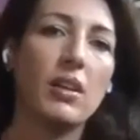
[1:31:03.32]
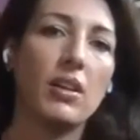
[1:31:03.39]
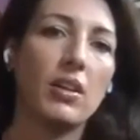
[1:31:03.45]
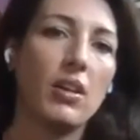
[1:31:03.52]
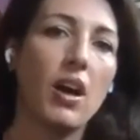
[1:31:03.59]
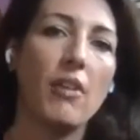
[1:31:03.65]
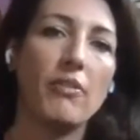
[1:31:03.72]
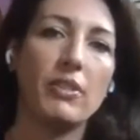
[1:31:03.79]
on a
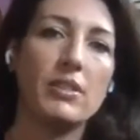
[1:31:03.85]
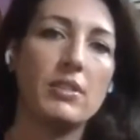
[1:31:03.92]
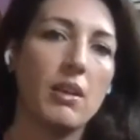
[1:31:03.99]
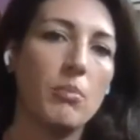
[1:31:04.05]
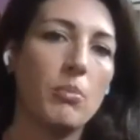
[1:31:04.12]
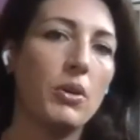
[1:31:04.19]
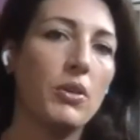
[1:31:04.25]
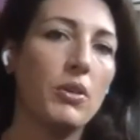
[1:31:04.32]
coffee
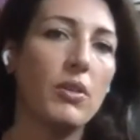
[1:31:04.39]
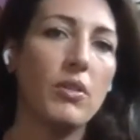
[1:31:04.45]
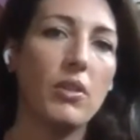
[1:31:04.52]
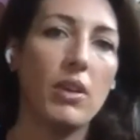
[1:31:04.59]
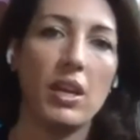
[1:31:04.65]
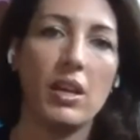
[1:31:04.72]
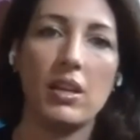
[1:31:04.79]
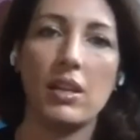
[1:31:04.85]
table
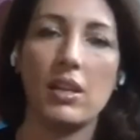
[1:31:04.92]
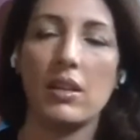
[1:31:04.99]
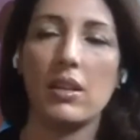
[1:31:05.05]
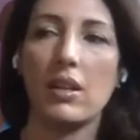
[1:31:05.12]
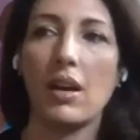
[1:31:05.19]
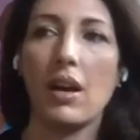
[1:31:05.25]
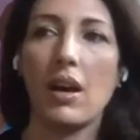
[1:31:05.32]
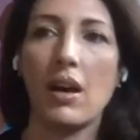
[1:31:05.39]
in
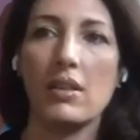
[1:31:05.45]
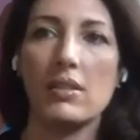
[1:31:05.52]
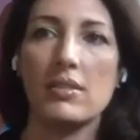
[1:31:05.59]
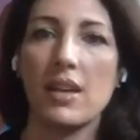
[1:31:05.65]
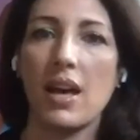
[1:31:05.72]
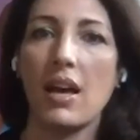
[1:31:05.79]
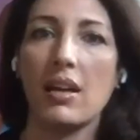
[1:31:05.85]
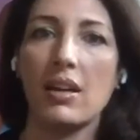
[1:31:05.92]
a
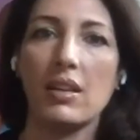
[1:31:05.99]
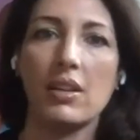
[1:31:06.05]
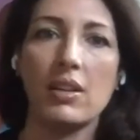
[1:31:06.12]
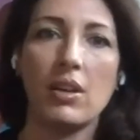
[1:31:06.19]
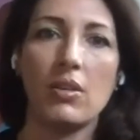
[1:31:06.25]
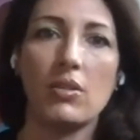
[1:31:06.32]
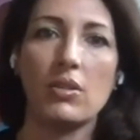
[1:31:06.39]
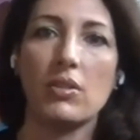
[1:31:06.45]
set.
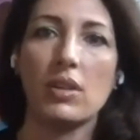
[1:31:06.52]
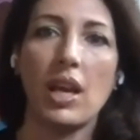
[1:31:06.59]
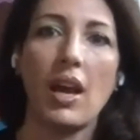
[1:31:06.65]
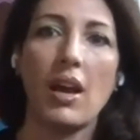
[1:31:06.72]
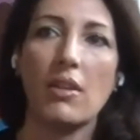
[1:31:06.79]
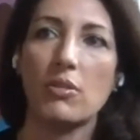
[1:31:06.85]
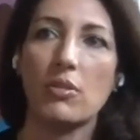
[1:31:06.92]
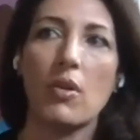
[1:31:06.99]
You
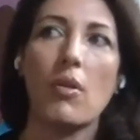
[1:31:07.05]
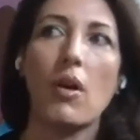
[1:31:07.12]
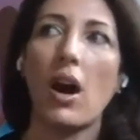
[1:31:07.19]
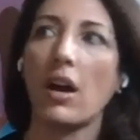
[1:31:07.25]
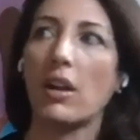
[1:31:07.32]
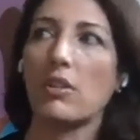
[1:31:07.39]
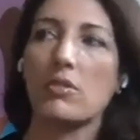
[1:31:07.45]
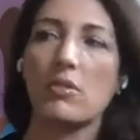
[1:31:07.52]
can't throw
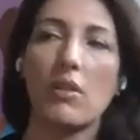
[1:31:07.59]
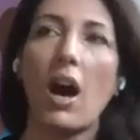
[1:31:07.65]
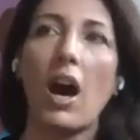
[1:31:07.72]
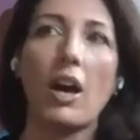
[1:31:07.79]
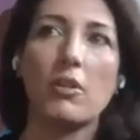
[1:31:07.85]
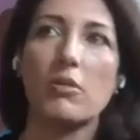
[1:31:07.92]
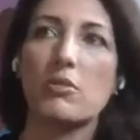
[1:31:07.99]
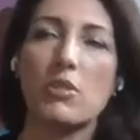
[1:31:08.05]

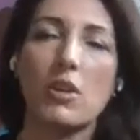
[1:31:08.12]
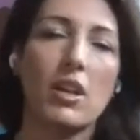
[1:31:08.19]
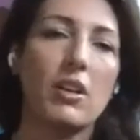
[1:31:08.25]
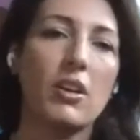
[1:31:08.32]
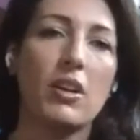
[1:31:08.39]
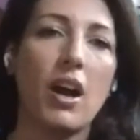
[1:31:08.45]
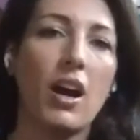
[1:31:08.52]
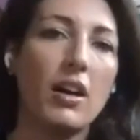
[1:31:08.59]
Auto
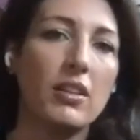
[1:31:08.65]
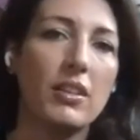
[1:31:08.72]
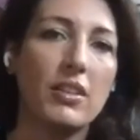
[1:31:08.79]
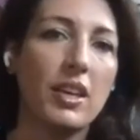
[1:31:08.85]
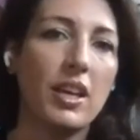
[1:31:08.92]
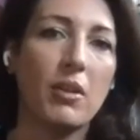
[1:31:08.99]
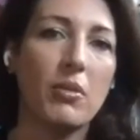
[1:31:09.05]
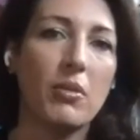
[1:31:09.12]
Trader on a
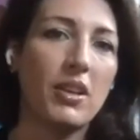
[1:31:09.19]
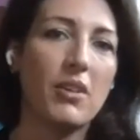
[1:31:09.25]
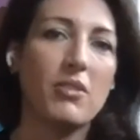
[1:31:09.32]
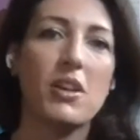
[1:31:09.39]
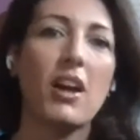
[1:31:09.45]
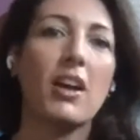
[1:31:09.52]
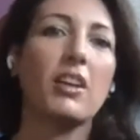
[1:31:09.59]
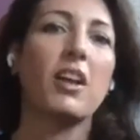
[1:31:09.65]
thing without
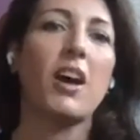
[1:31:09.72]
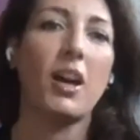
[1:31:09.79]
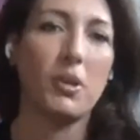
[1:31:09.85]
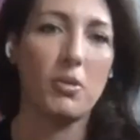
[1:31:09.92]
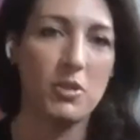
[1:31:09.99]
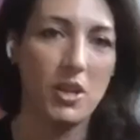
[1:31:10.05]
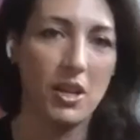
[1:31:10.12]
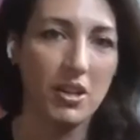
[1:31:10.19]
talking to Auto
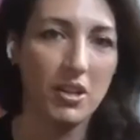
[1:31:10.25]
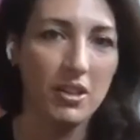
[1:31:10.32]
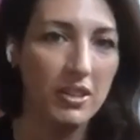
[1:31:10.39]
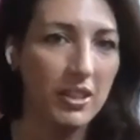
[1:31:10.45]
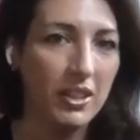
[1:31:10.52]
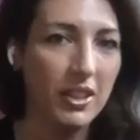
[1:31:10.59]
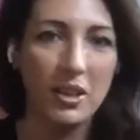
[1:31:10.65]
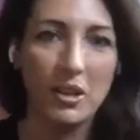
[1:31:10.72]
Trader.
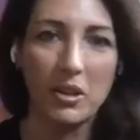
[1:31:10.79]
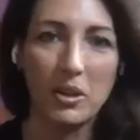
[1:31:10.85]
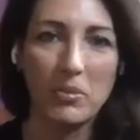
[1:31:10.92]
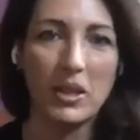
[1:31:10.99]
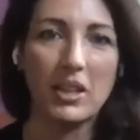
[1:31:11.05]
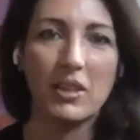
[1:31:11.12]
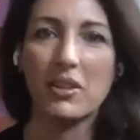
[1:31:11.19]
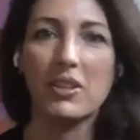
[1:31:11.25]
Right. You know what I
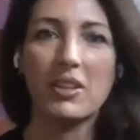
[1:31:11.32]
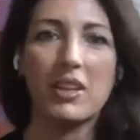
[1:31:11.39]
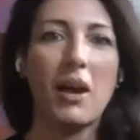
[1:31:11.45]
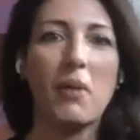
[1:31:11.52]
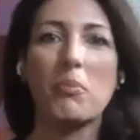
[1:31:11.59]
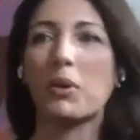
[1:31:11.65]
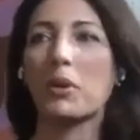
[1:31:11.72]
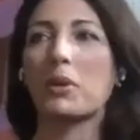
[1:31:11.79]
mean? Or you
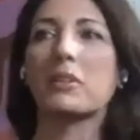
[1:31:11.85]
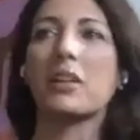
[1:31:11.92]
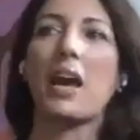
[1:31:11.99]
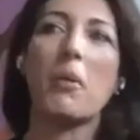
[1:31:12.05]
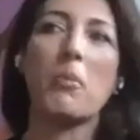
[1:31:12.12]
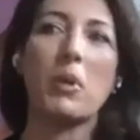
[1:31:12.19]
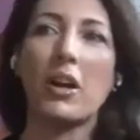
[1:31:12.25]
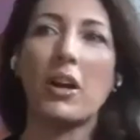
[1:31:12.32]
can't put
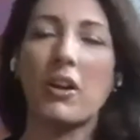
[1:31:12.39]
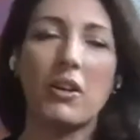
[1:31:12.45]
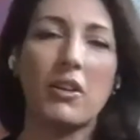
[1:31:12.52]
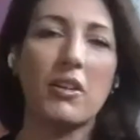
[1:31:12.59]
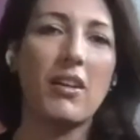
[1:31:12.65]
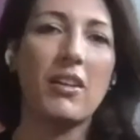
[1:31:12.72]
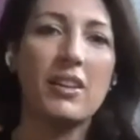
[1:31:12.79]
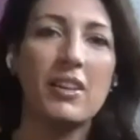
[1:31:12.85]
Glamour or
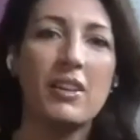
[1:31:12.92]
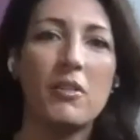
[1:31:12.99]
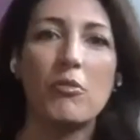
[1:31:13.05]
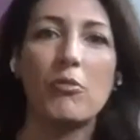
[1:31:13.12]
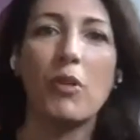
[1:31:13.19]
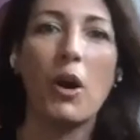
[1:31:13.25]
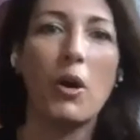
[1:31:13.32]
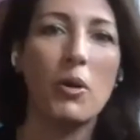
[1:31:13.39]

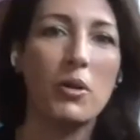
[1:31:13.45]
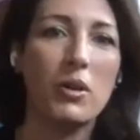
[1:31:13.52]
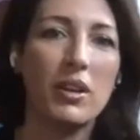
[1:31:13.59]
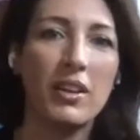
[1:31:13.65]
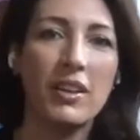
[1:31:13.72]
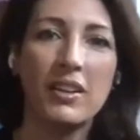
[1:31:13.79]
Vogue